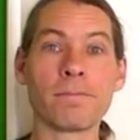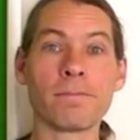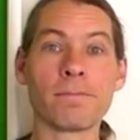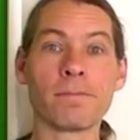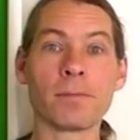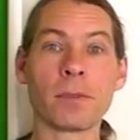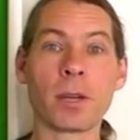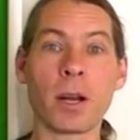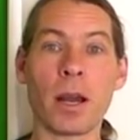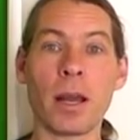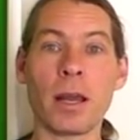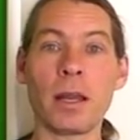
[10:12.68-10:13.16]

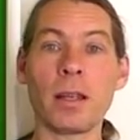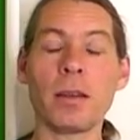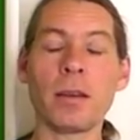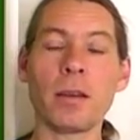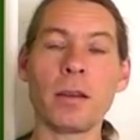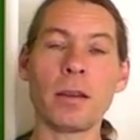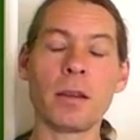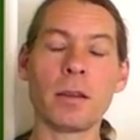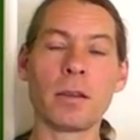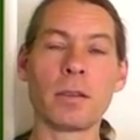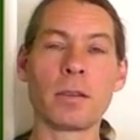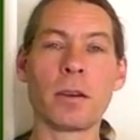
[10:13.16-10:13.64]
Right?
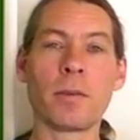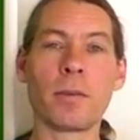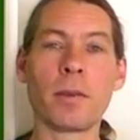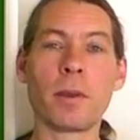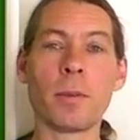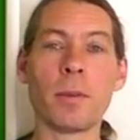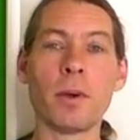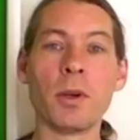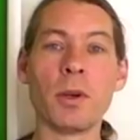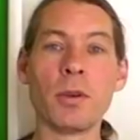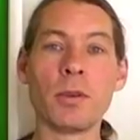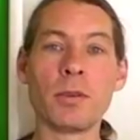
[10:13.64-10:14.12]
So if the
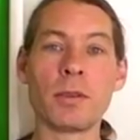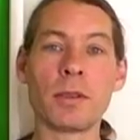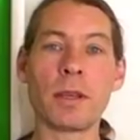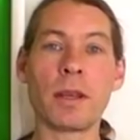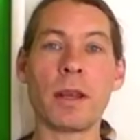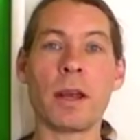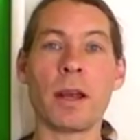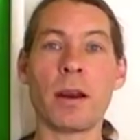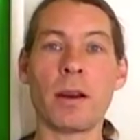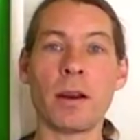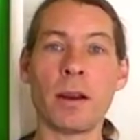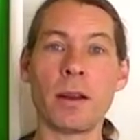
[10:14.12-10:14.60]
moon's in
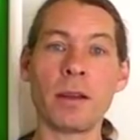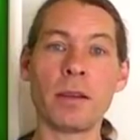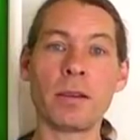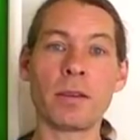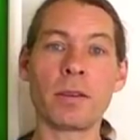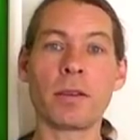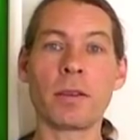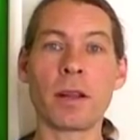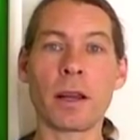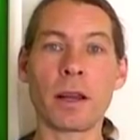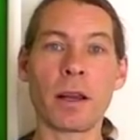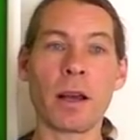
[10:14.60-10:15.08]
Aries,
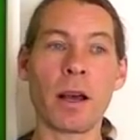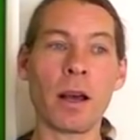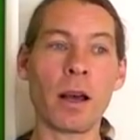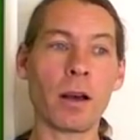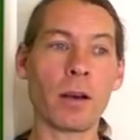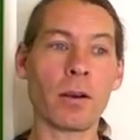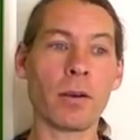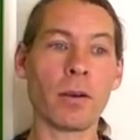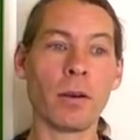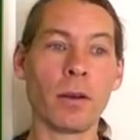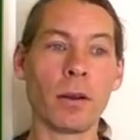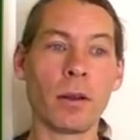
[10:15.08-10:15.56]
you're like,
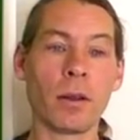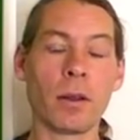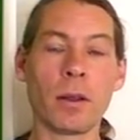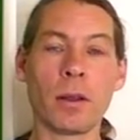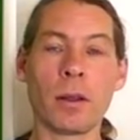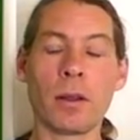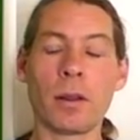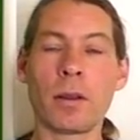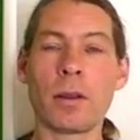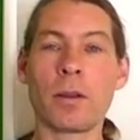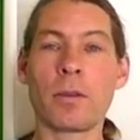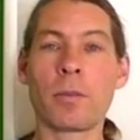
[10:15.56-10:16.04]
oh,
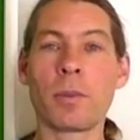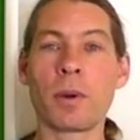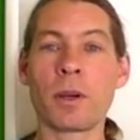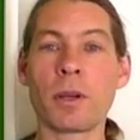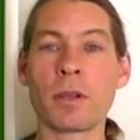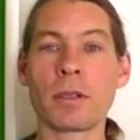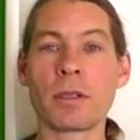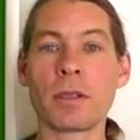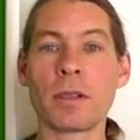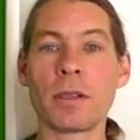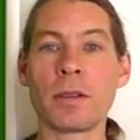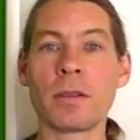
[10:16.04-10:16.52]
this
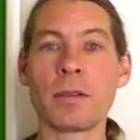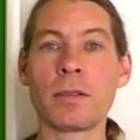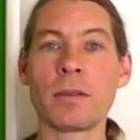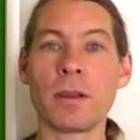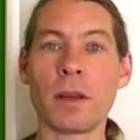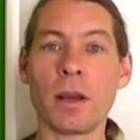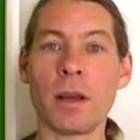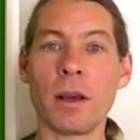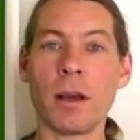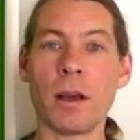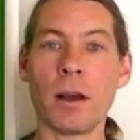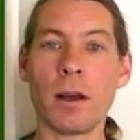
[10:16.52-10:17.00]
person's
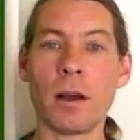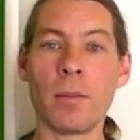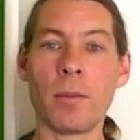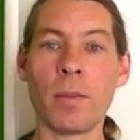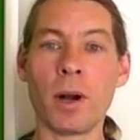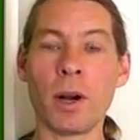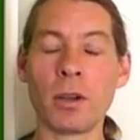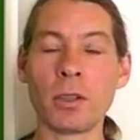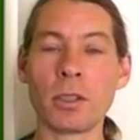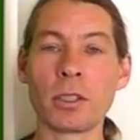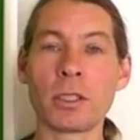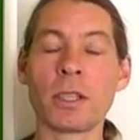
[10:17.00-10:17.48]

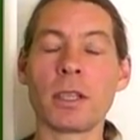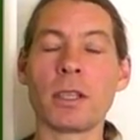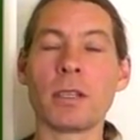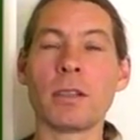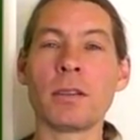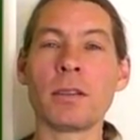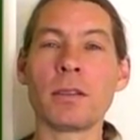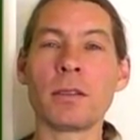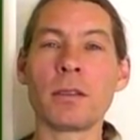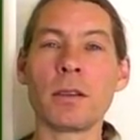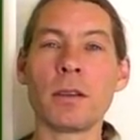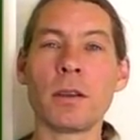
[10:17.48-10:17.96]

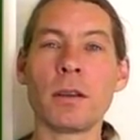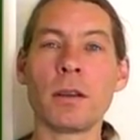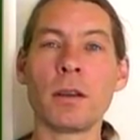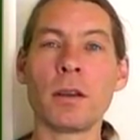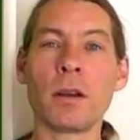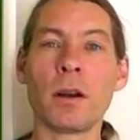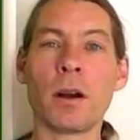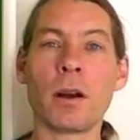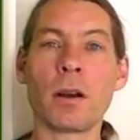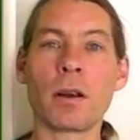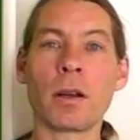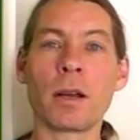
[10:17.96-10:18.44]
emotions
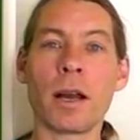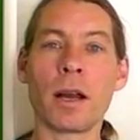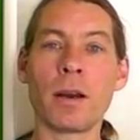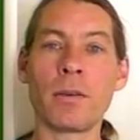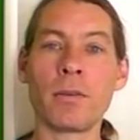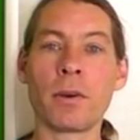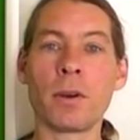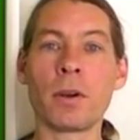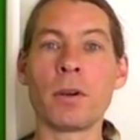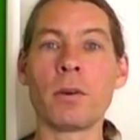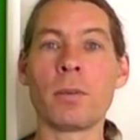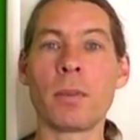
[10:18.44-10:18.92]
are
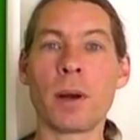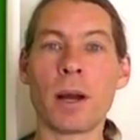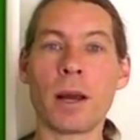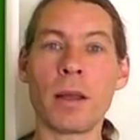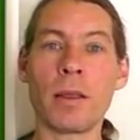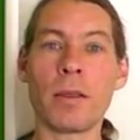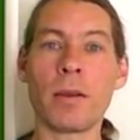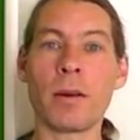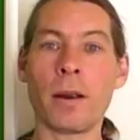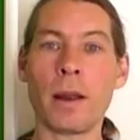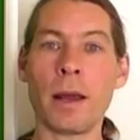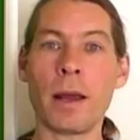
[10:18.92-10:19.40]
governed by
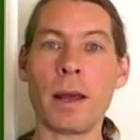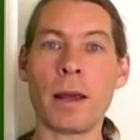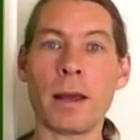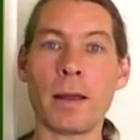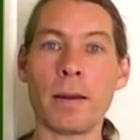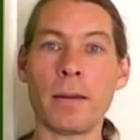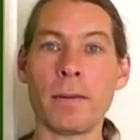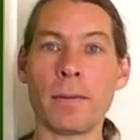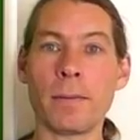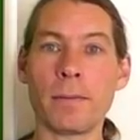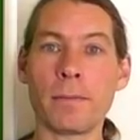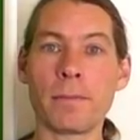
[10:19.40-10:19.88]
their head.
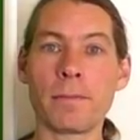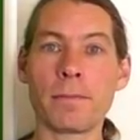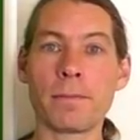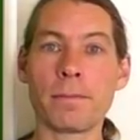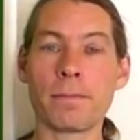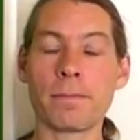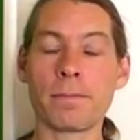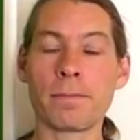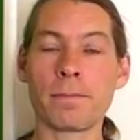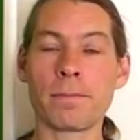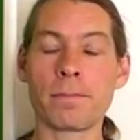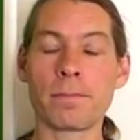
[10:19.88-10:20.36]

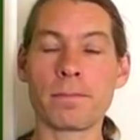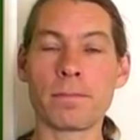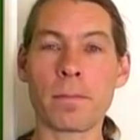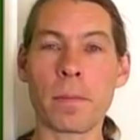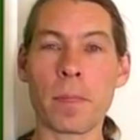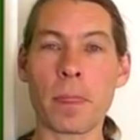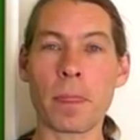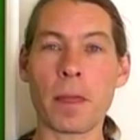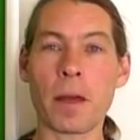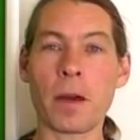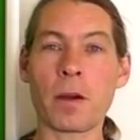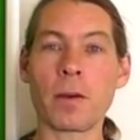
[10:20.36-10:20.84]

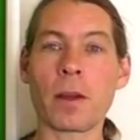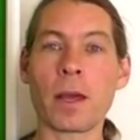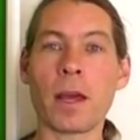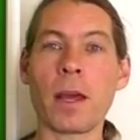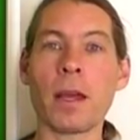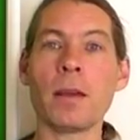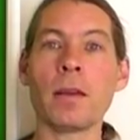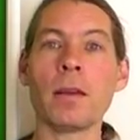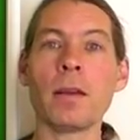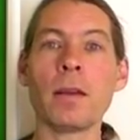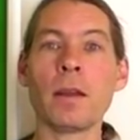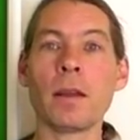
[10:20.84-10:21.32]

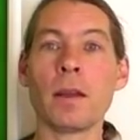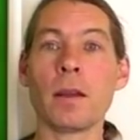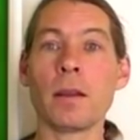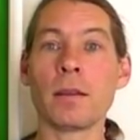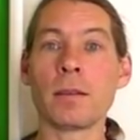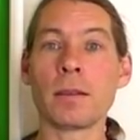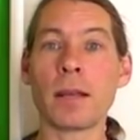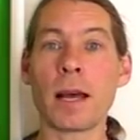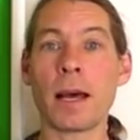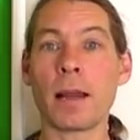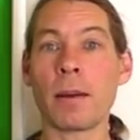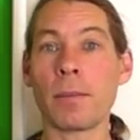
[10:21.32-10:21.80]
Okay? Is
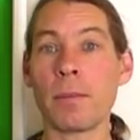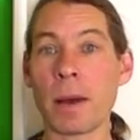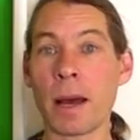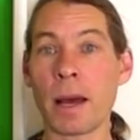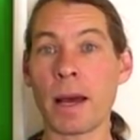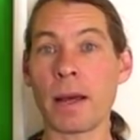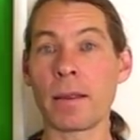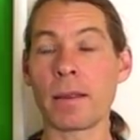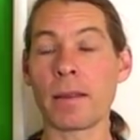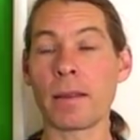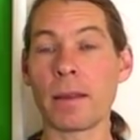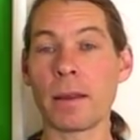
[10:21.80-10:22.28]
that a
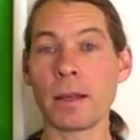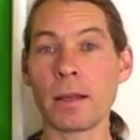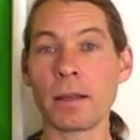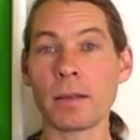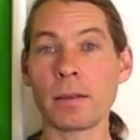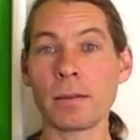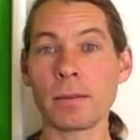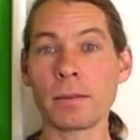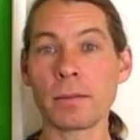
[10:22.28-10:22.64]
bad thing?